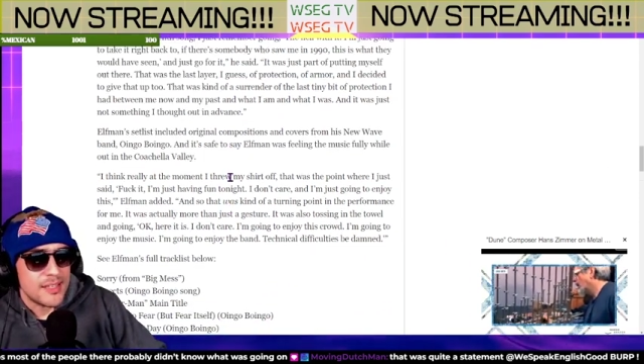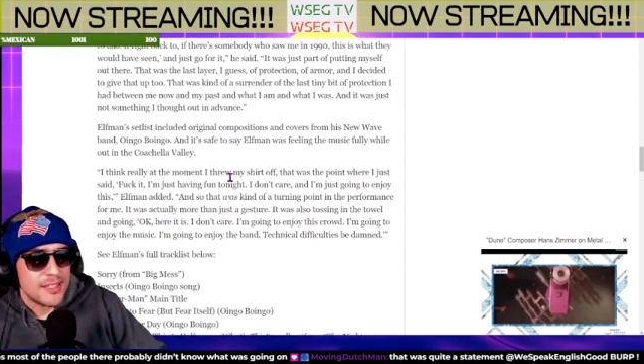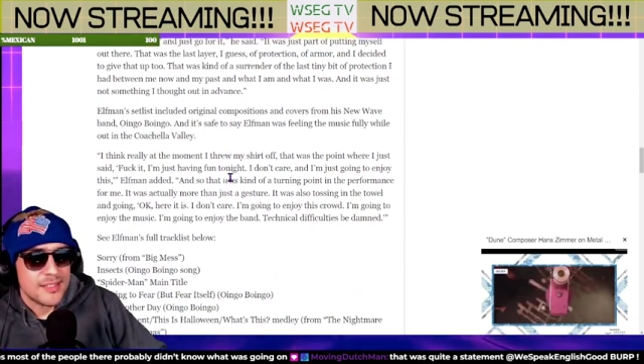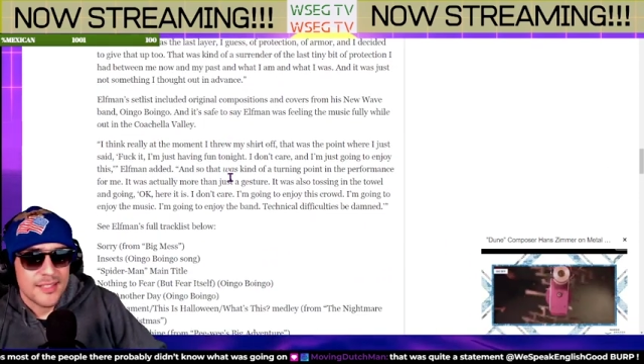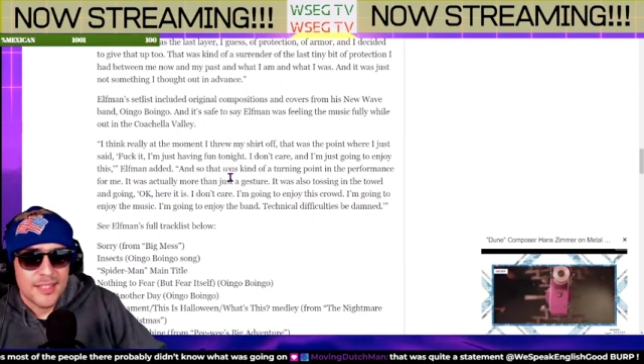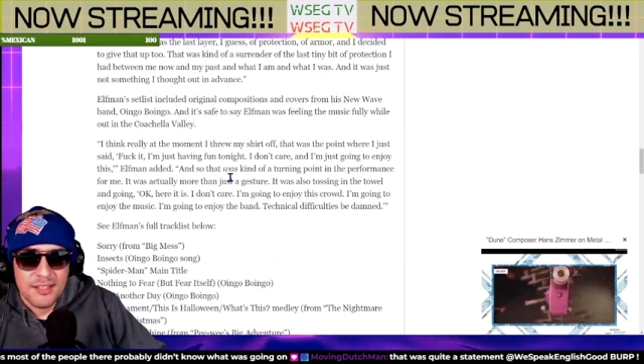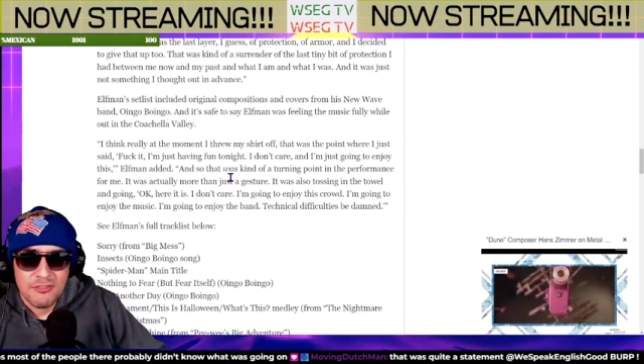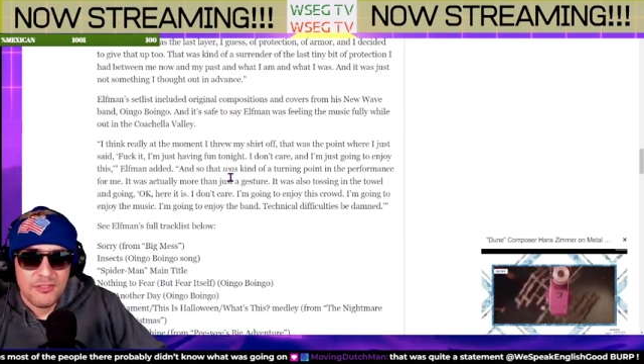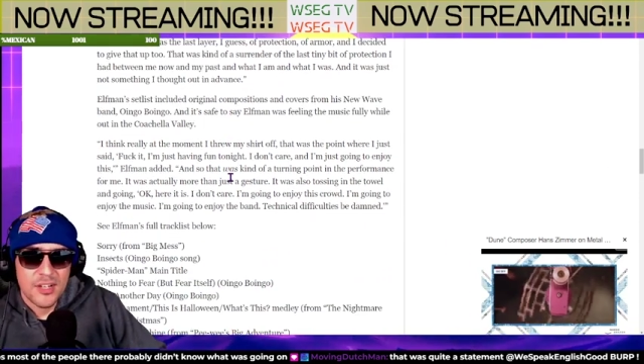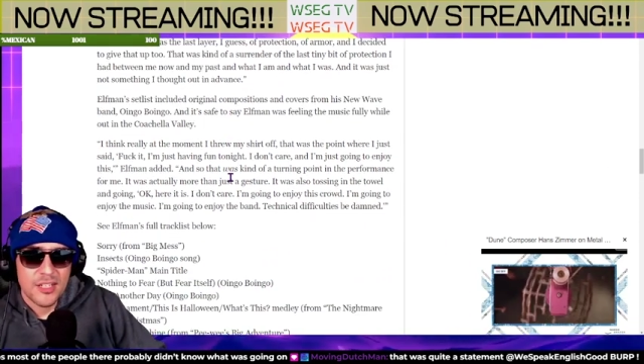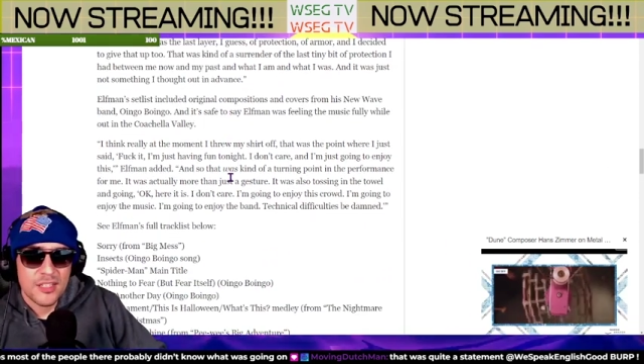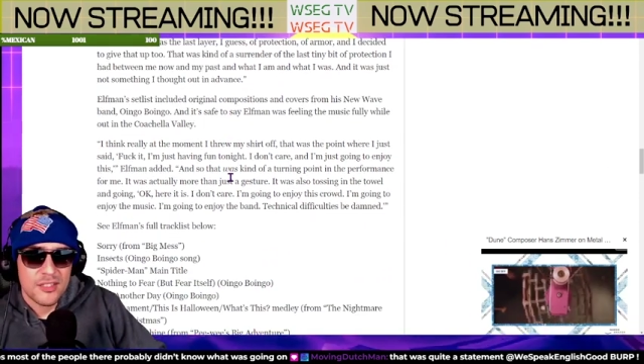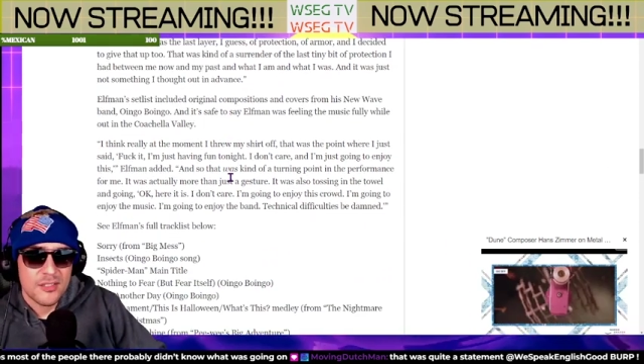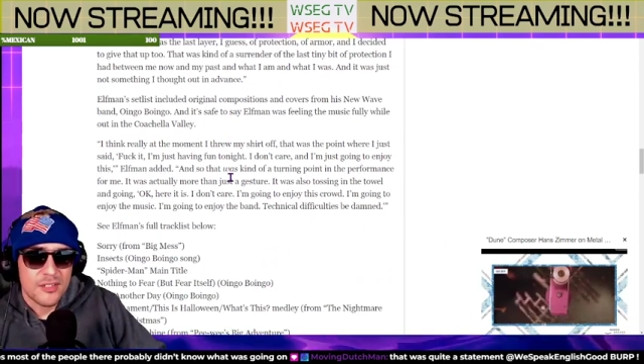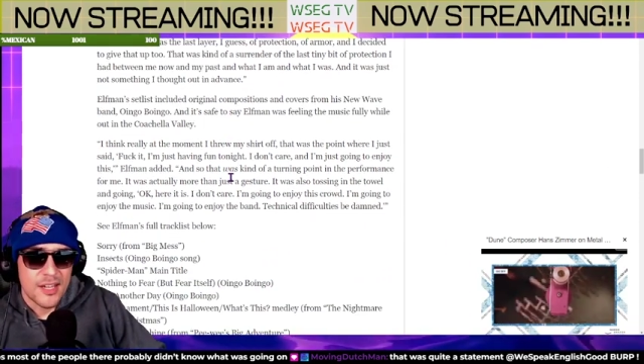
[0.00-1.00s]
That's like,
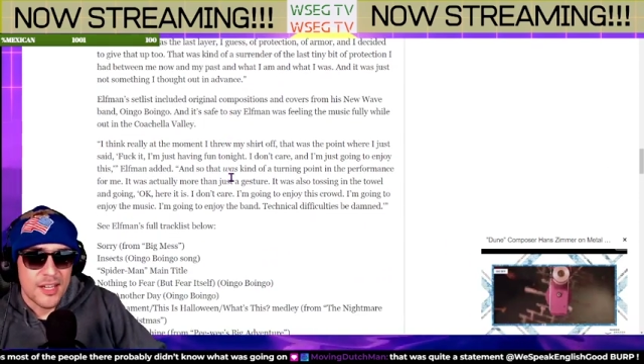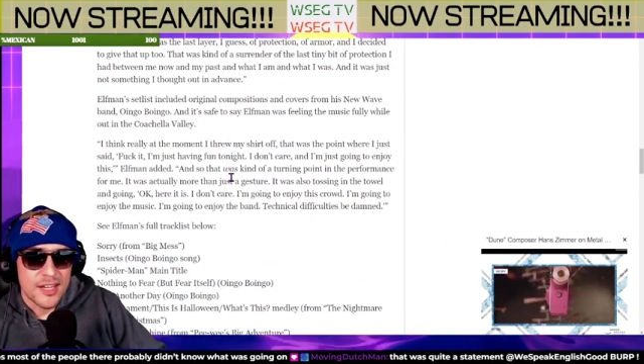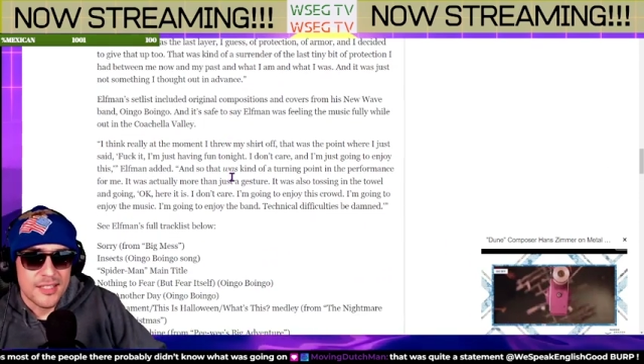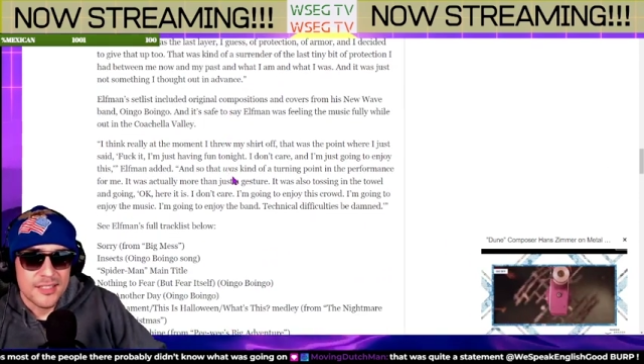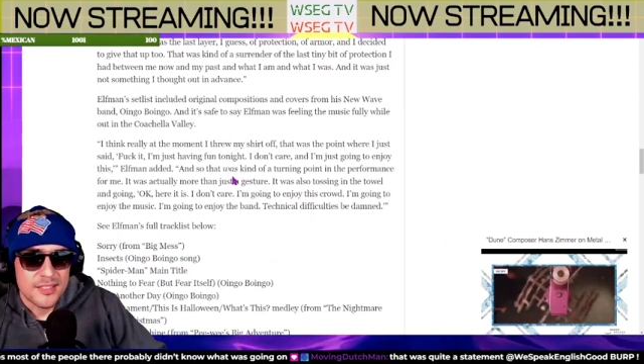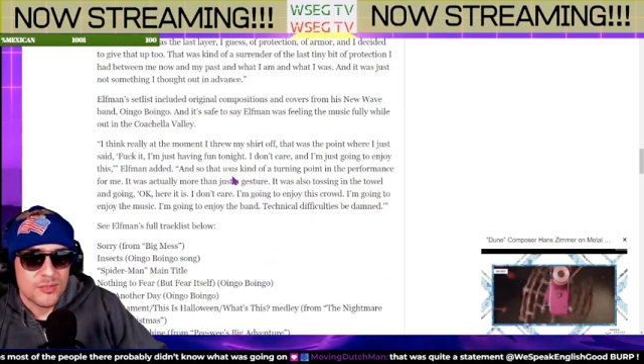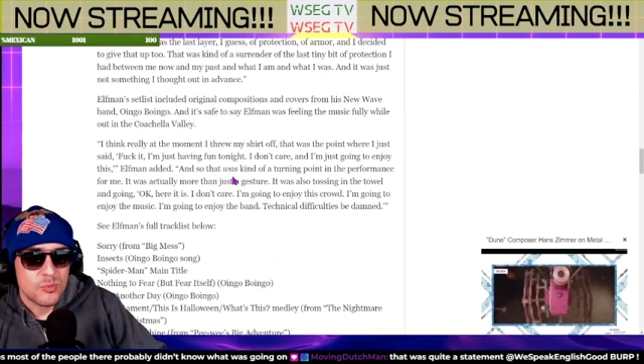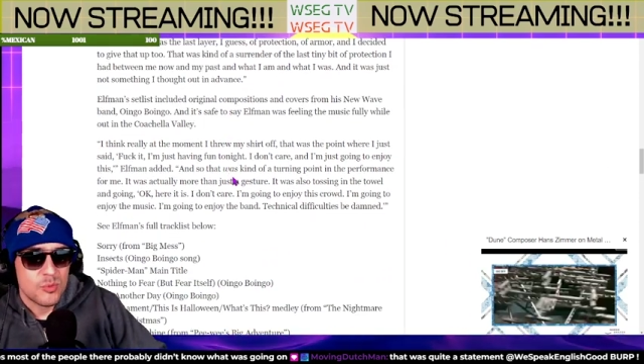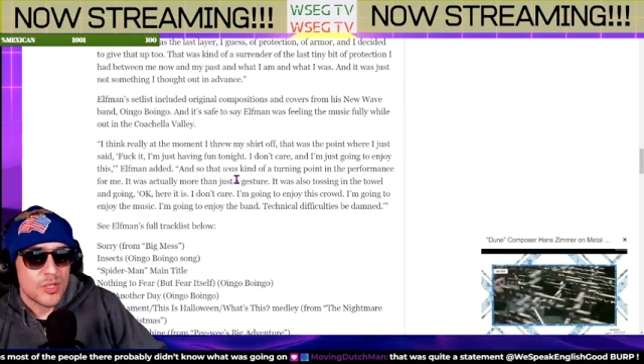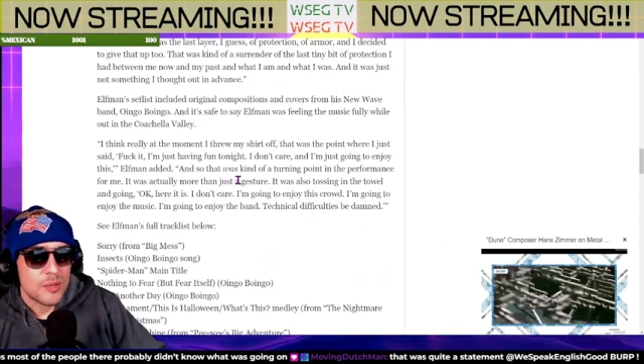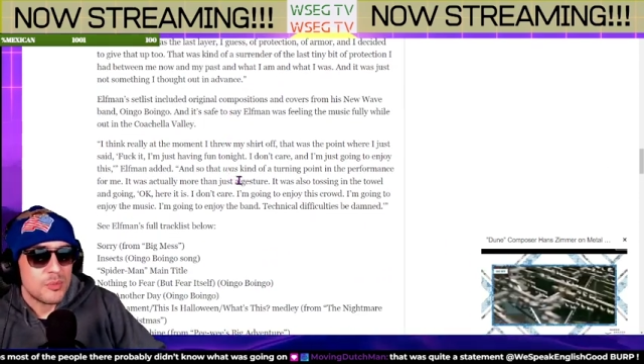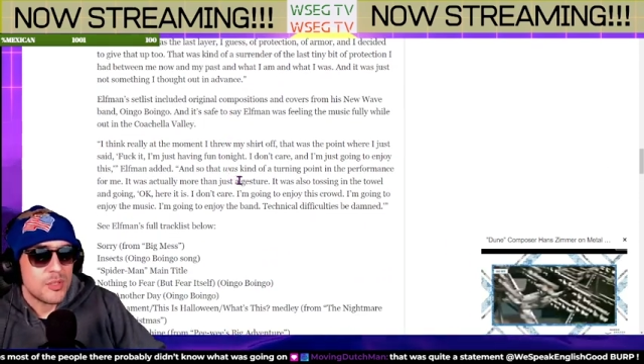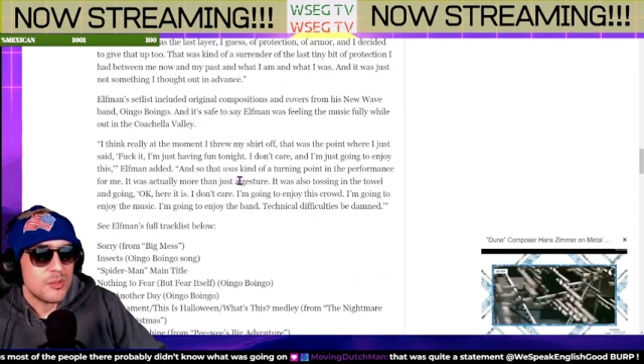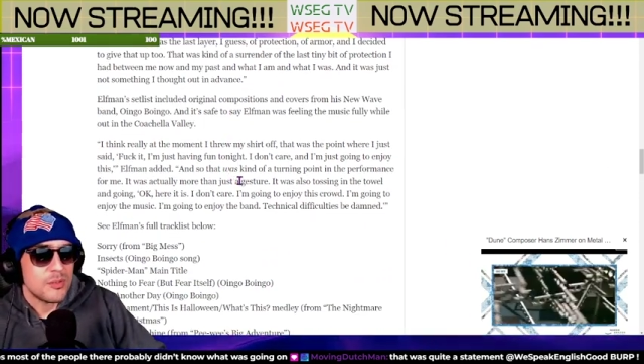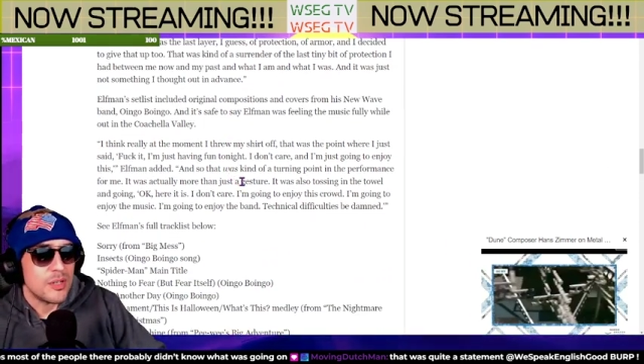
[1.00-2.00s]
fuck you guys. This is what
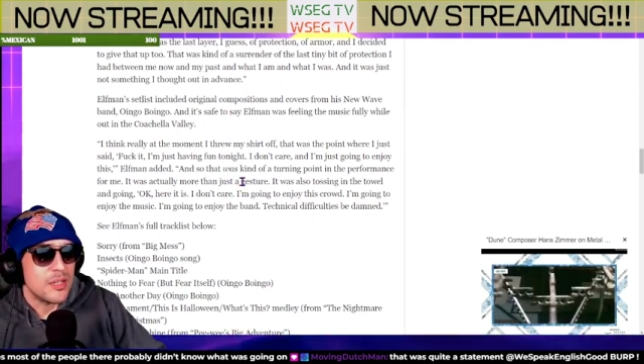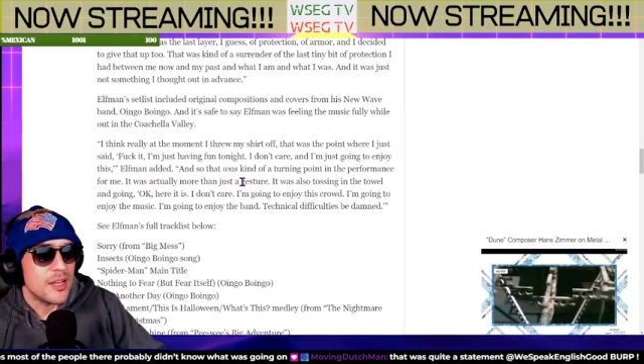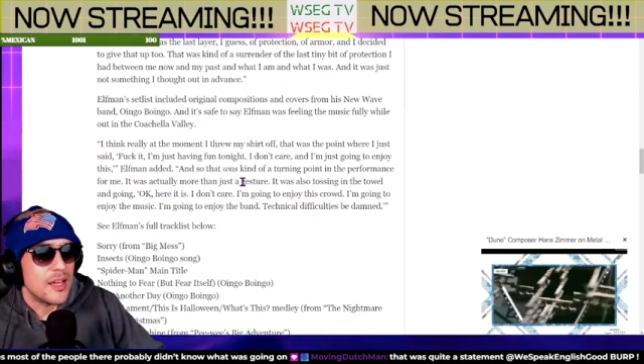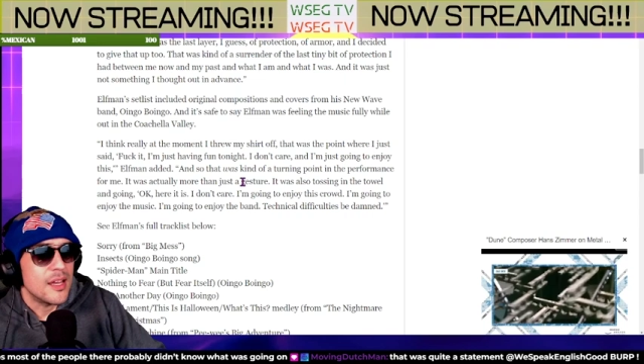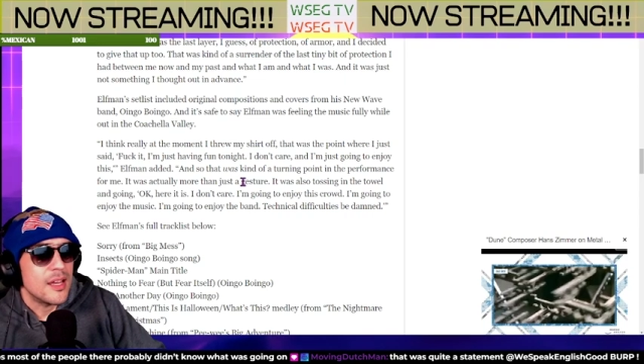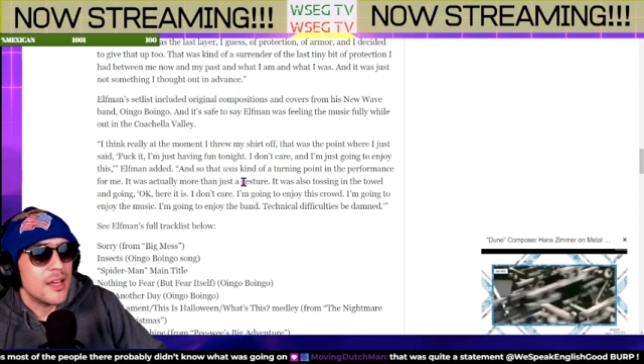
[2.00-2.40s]
I'm doing.